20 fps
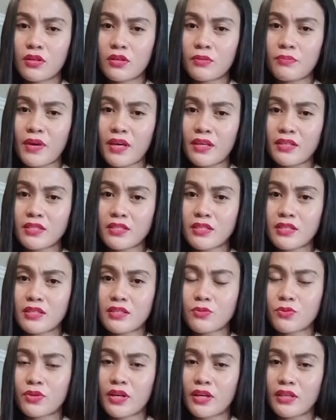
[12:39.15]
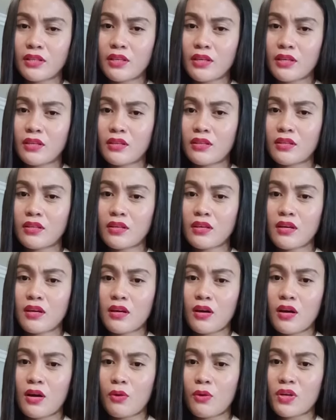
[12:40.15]
basins where I can
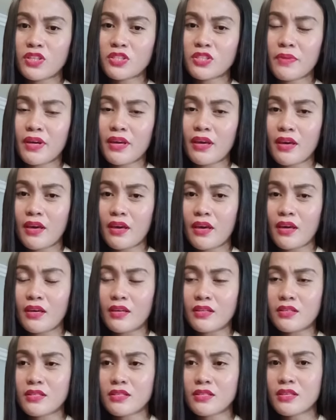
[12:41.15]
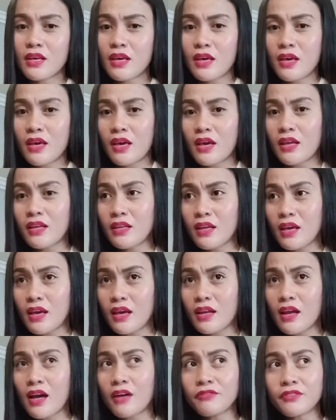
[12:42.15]
wash my hands. And
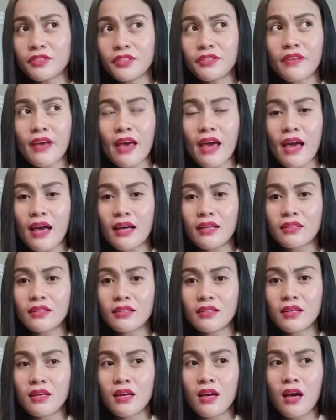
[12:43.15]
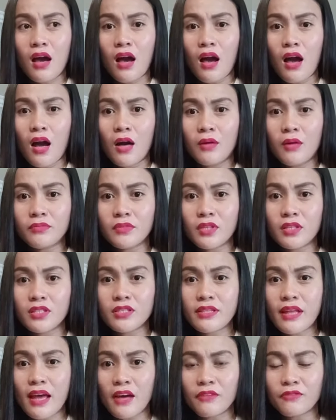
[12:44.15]
then after that, the
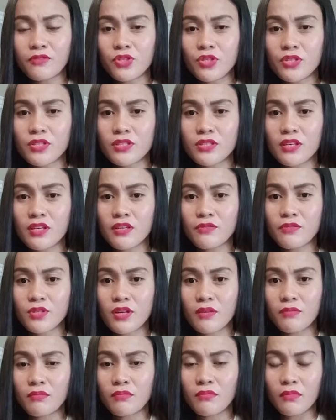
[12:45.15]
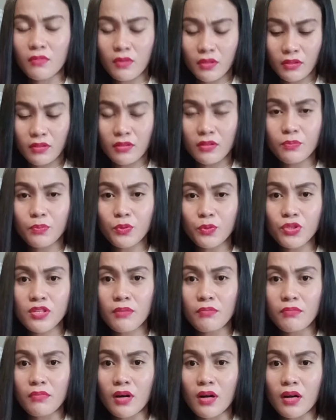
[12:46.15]
staff just put
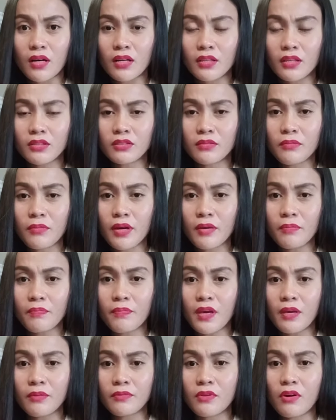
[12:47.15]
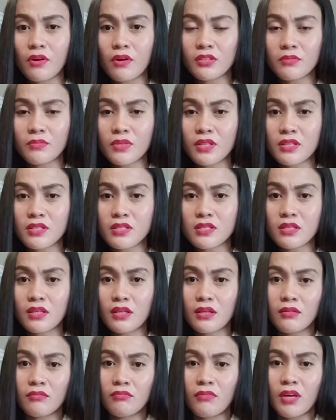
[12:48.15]
some mark on my documents,
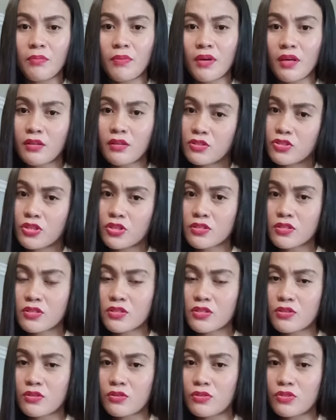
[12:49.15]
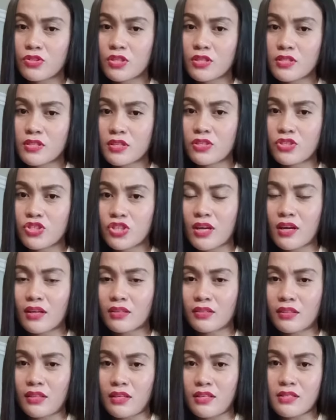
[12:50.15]
maybe just a
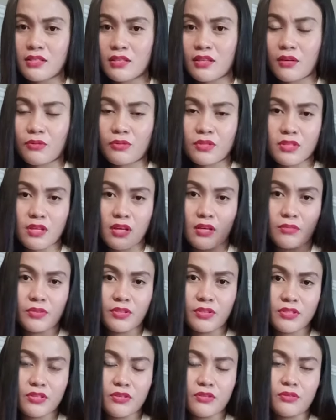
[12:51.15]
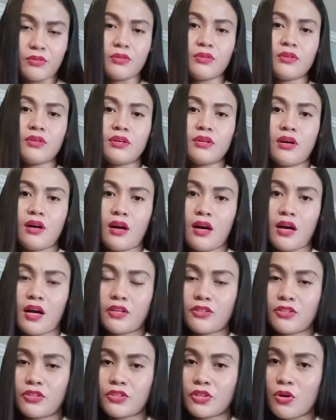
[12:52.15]
checklist that I was able to
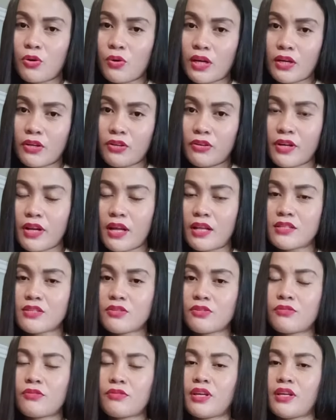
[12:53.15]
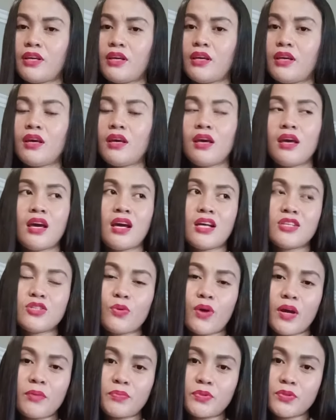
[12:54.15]
undergo urinalysis already. And
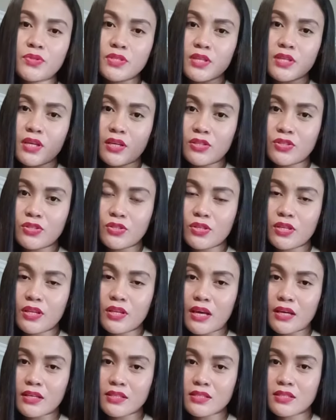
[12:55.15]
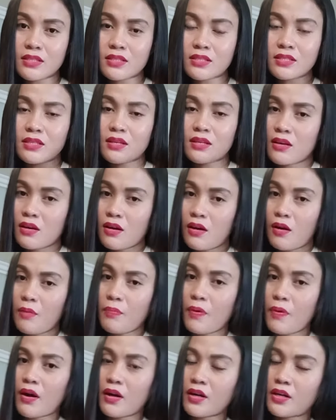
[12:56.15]
so I proceed to the next
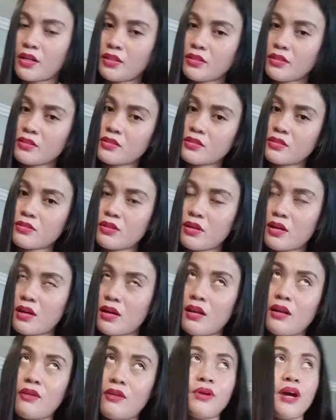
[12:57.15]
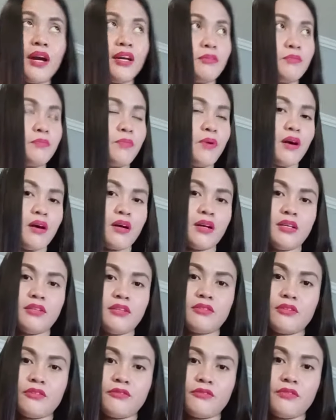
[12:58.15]
part, to the left
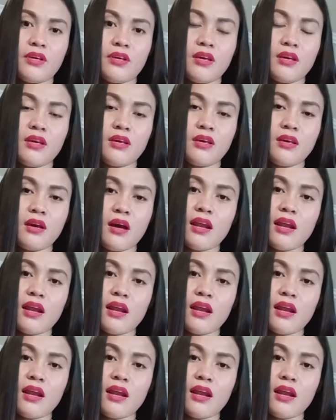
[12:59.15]
part of the